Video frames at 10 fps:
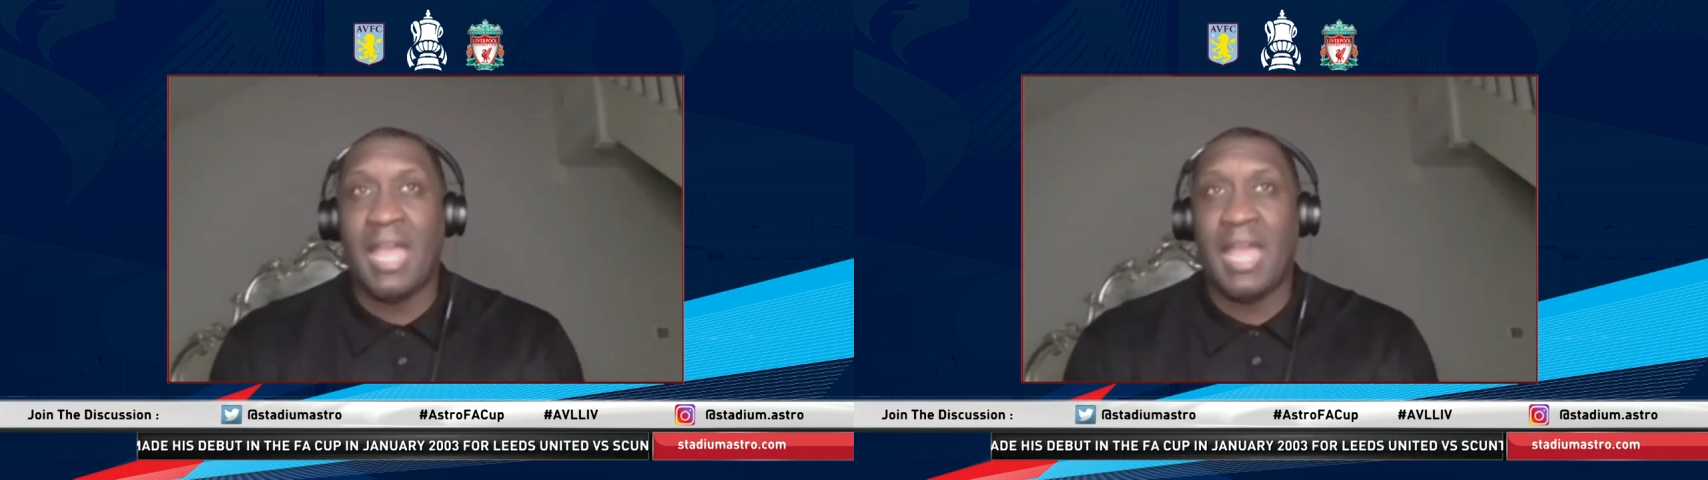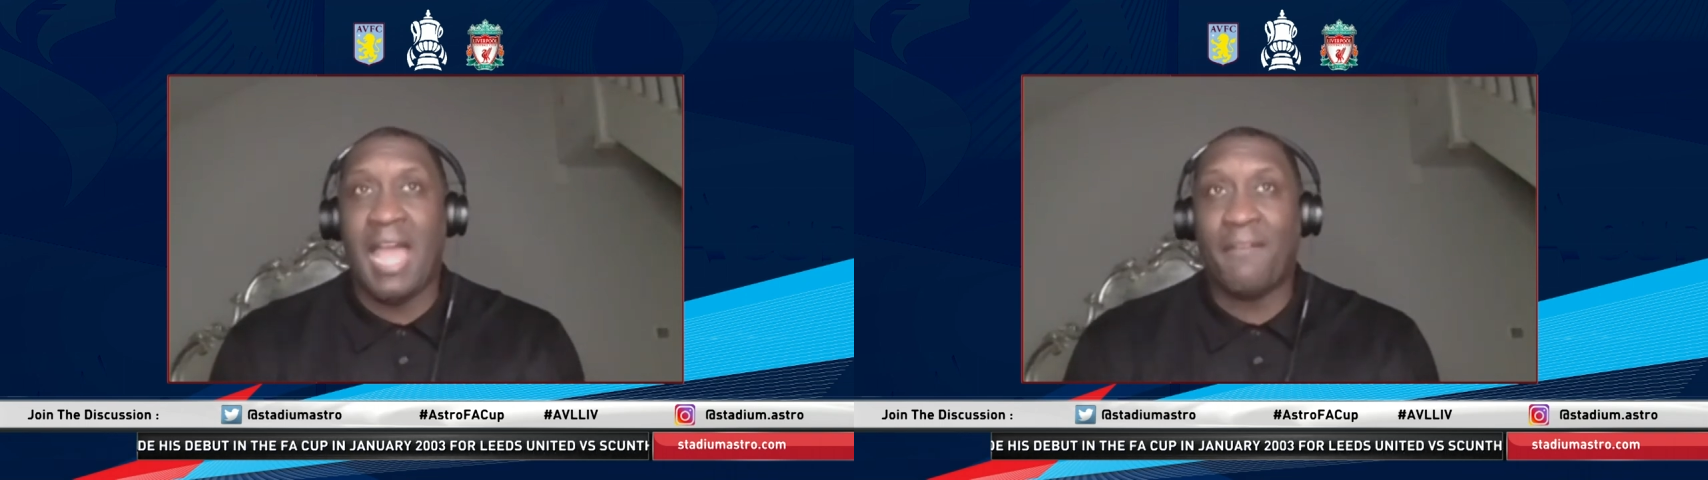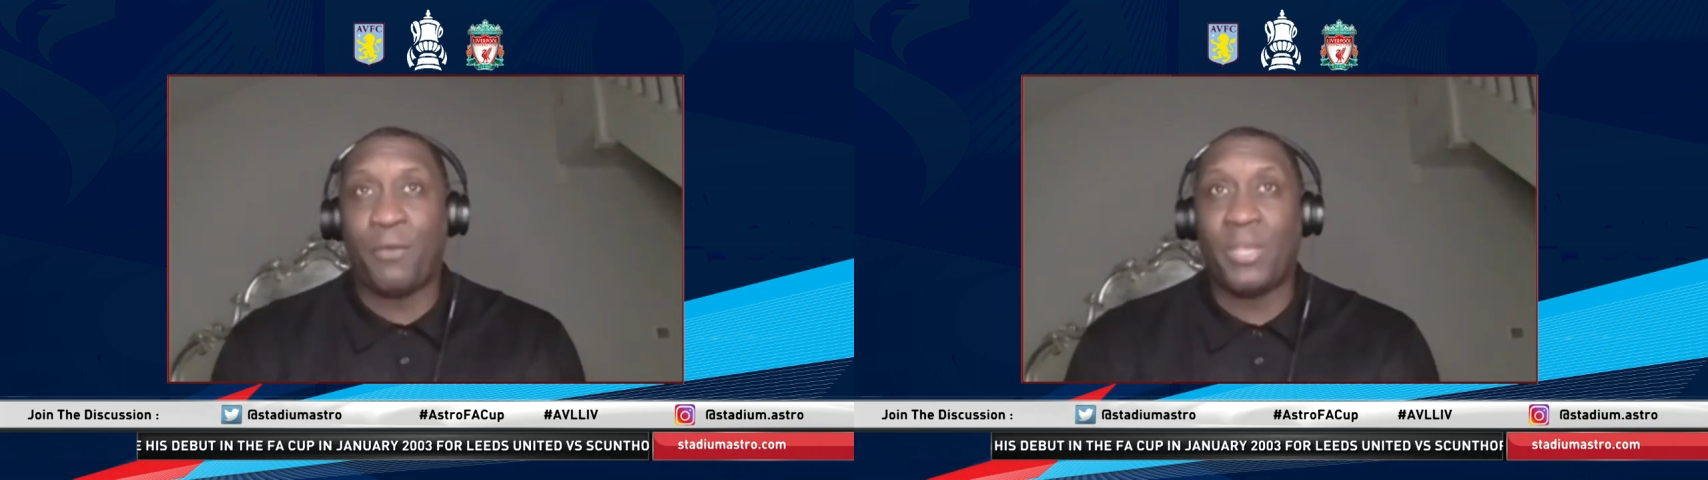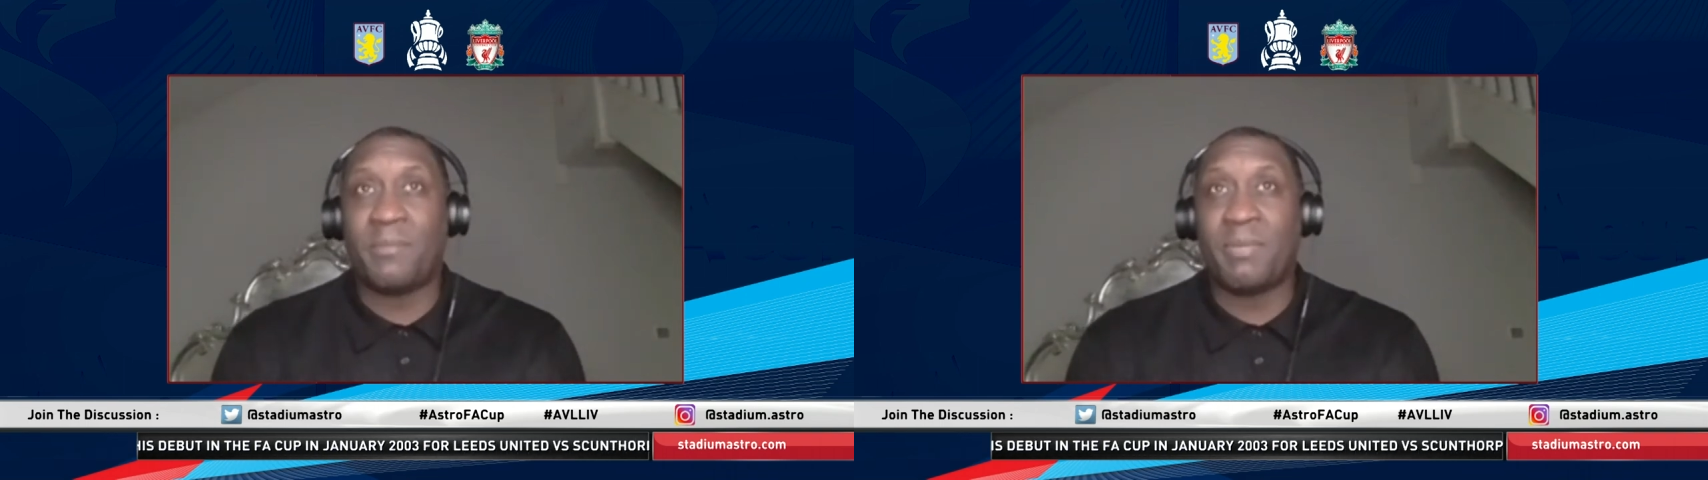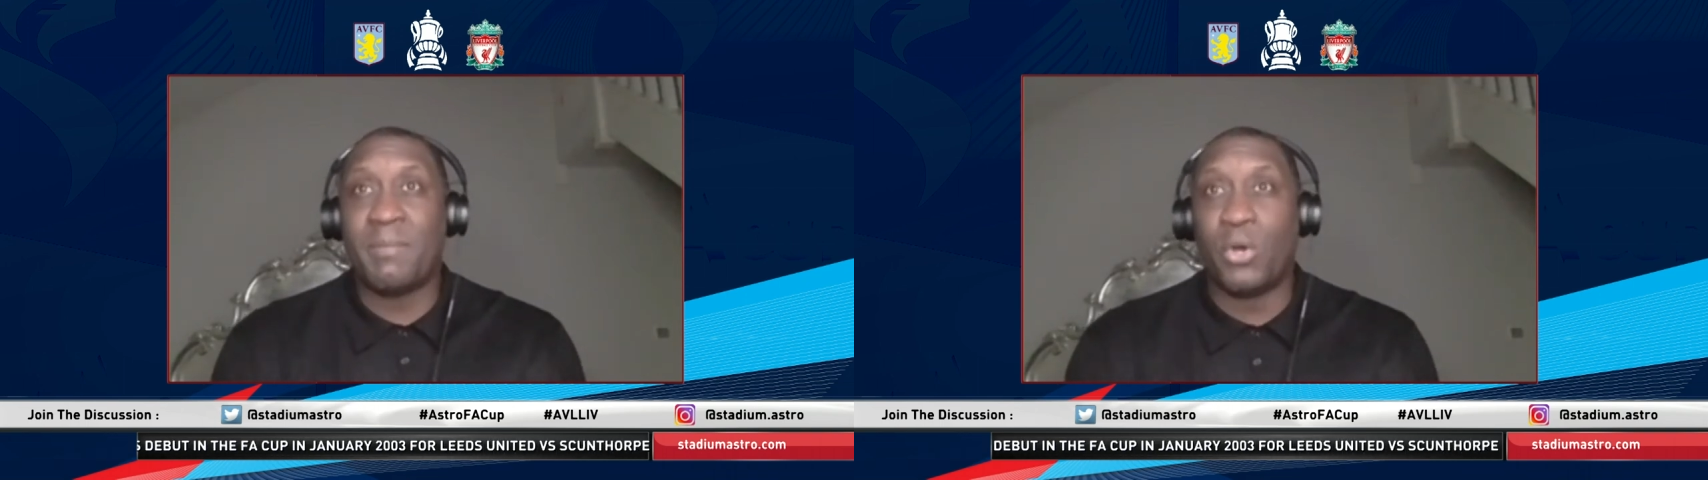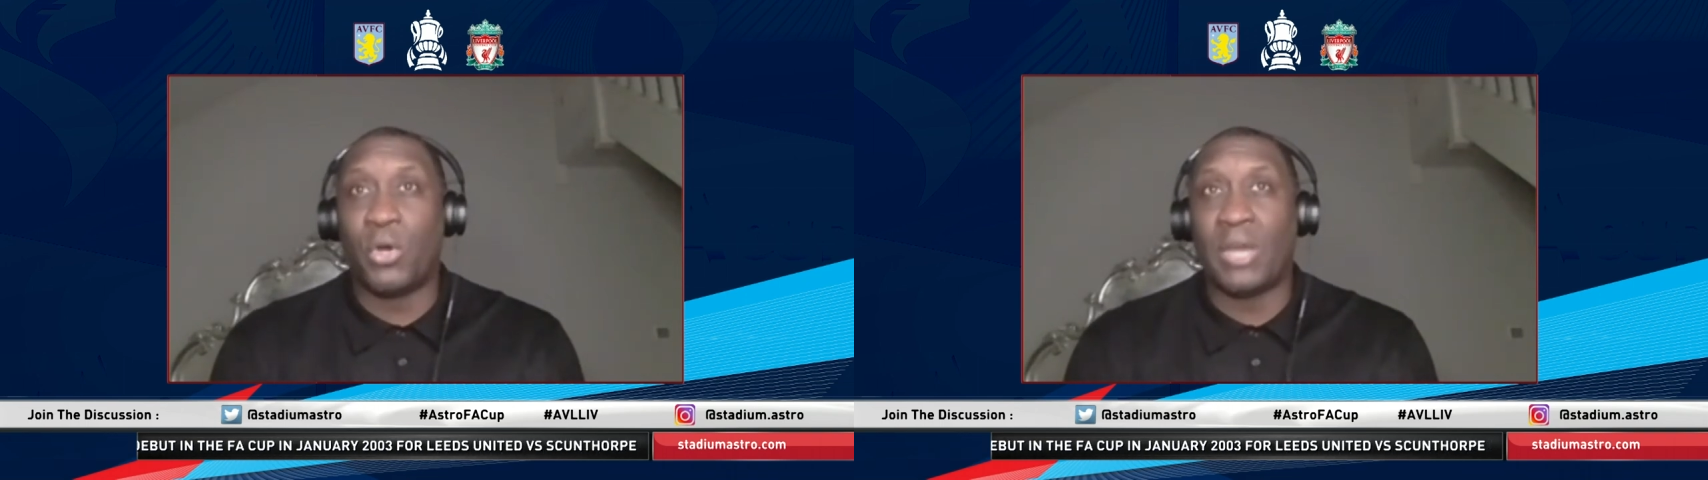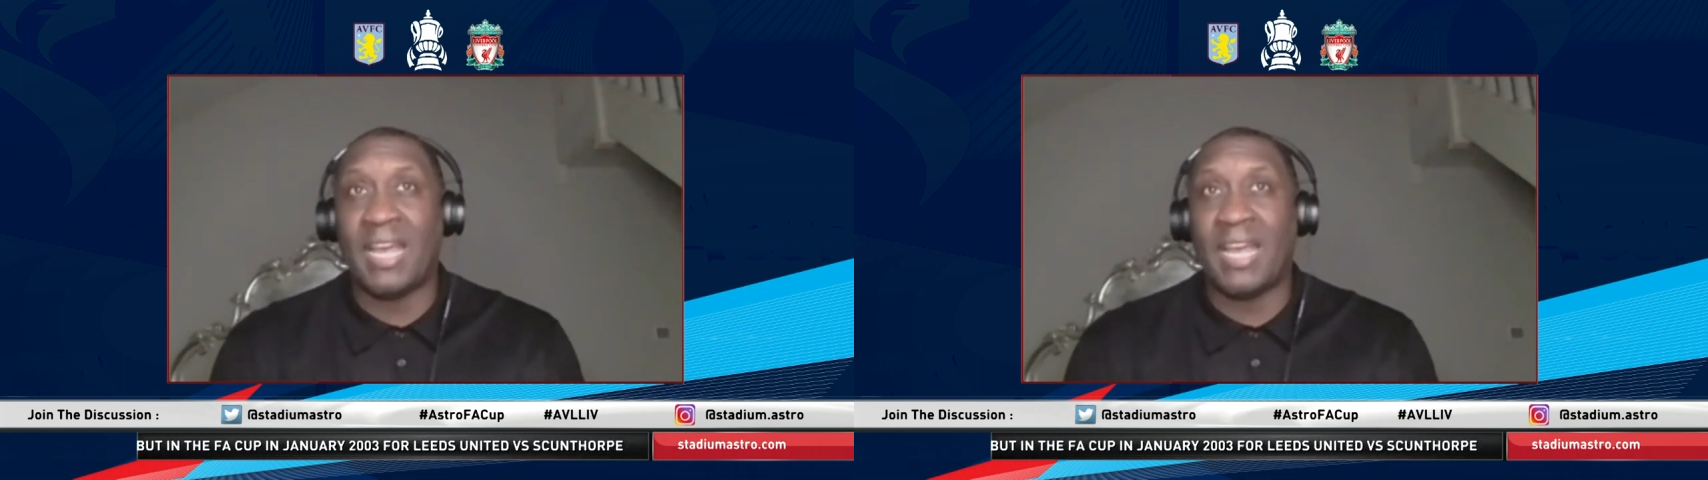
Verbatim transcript: I thought he'd be more